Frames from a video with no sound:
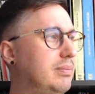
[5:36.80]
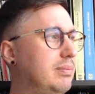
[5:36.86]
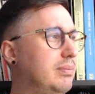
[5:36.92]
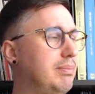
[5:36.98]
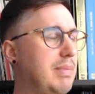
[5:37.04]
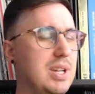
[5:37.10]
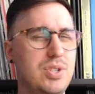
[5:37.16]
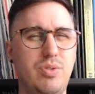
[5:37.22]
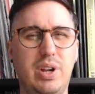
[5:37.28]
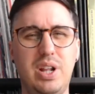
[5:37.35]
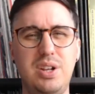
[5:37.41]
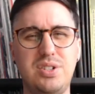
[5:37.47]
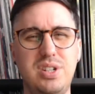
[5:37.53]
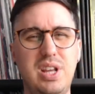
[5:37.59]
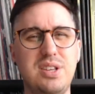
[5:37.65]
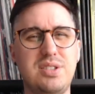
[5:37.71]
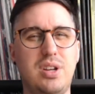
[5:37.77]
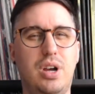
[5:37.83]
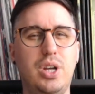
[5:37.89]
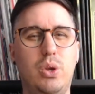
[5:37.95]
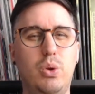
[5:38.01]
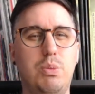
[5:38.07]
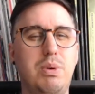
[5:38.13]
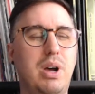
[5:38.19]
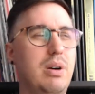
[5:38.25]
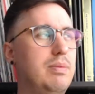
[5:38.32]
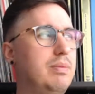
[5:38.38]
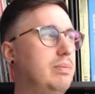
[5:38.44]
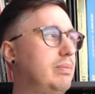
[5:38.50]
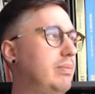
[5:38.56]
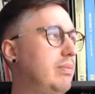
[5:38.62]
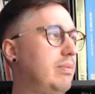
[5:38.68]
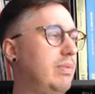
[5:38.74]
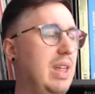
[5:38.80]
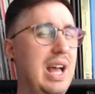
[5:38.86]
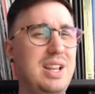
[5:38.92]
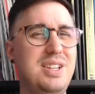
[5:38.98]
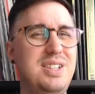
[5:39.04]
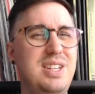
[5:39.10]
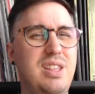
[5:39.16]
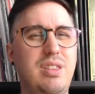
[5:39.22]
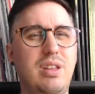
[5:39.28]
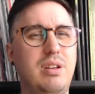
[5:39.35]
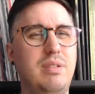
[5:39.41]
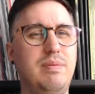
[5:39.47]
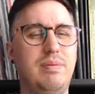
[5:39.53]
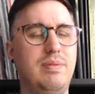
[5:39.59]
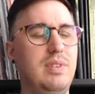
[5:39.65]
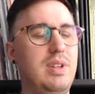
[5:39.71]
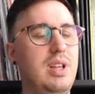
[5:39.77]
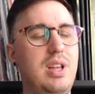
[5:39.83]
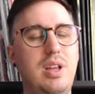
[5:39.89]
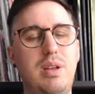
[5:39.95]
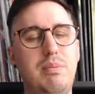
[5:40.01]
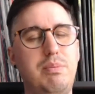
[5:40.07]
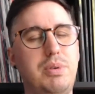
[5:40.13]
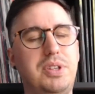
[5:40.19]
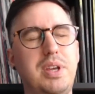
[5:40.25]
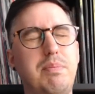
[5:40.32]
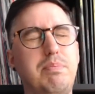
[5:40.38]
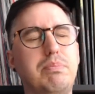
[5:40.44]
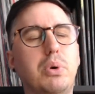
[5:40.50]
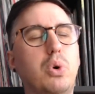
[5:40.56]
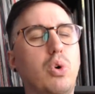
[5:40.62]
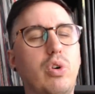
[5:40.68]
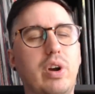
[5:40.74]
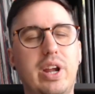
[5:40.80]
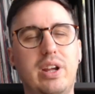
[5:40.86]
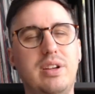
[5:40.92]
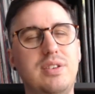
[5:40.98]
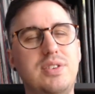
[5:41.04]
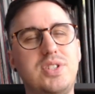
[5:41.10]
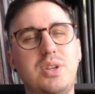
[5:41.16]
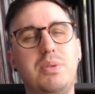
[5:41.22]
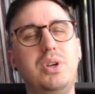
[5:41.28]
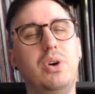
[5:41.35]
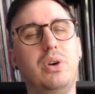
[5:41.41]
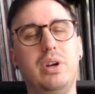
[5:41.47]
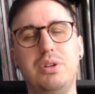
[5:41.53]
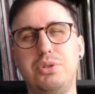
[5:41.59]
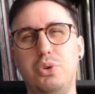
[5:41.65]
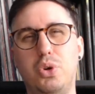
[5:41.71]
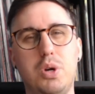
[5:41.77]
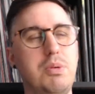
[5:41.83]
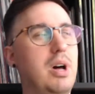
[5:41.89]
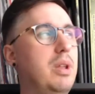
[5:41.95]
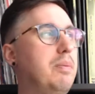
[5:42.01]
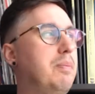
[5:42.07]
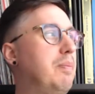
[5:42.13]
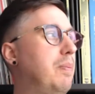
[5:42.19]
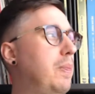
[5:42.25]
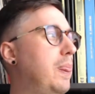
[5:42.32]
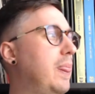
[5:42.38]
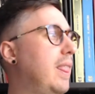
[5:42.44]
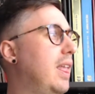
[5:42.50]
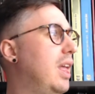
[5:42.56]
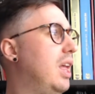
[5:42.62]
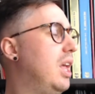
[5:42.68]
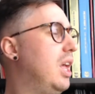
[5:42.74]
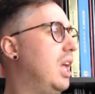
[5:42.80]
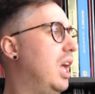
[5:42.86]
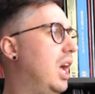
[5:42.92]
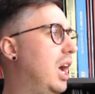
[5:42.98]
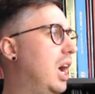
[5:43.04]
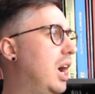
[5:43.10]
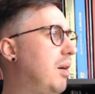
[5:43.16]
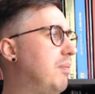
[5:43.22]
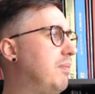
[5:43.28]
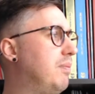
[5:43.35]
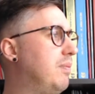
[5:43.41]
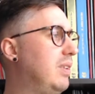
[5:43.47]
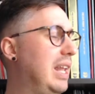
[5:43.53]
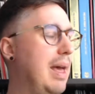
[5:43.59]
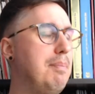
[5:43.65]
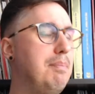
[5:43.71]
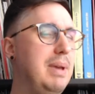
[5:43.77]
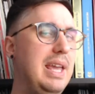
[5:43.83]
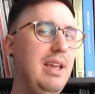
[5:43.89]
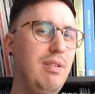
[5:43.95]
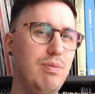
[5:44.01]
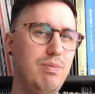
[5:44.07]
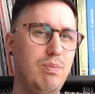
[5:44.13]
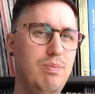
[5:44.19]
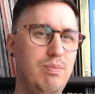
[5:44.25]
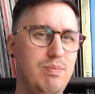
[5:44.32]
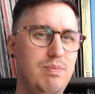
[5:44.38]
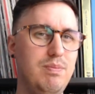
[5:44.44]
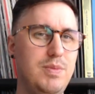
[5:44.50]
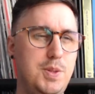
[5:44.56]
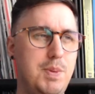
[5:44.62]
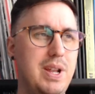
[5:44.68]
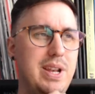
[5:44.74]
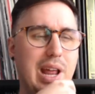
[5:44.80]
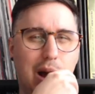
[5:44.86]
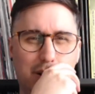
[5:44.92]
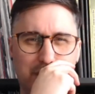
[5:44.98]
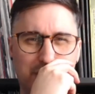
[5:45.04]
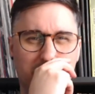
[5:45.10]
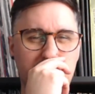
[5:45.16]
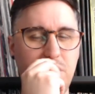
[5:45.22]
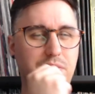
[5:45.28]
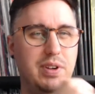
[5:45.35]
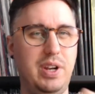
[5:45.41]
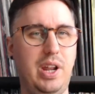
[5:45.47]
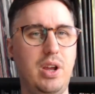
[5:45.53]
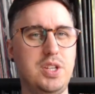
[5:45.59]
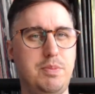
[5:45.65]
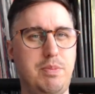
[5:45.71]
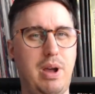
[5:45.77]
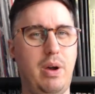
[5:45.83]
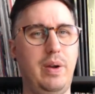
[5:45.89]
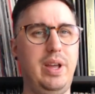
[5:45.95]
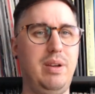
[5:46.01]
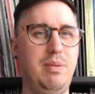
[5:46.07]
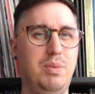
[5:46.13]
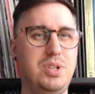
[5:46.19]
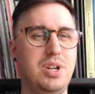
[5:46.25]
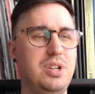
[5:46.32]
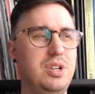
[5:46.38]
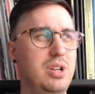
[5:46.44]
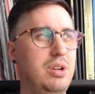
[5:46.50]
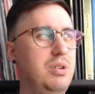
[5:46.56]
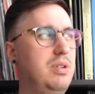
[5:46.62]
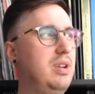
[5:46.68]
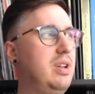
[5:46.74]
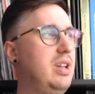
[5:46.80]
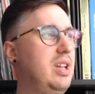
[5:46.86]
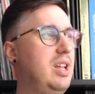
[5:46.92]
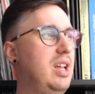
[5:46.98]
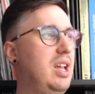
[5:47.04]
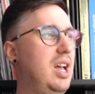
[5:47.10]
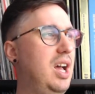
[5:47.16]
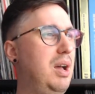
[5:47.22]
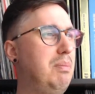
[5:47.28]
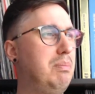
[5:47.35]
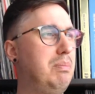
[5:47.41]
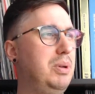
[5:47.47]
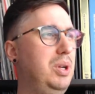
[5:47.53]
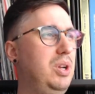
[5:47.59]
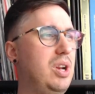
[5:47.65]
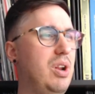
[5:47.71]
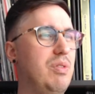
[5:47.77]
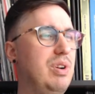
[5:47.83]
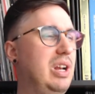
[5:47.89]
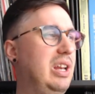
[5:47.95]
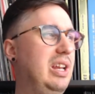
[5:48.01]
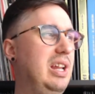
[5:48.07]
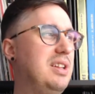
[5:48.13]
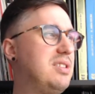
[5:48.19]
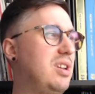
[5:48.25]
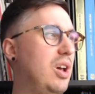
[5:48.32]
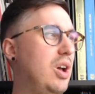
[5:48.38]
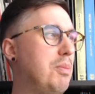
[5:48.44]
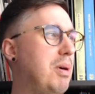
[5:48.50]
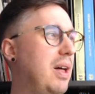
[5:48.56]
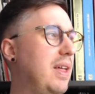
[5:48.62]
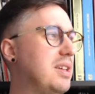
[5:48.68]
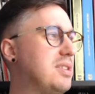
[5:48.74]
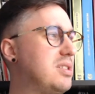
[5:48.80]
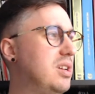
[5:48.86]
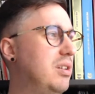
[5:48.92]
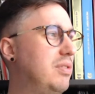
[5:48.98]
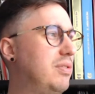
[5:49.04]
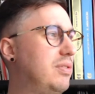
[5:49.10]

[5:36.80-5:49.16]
mastering engineers argue about. That and dither, but they're boring, so we're not going to talk about them. Let me spend hours watching videos about it, which I do, but you don't really need to know about that stuff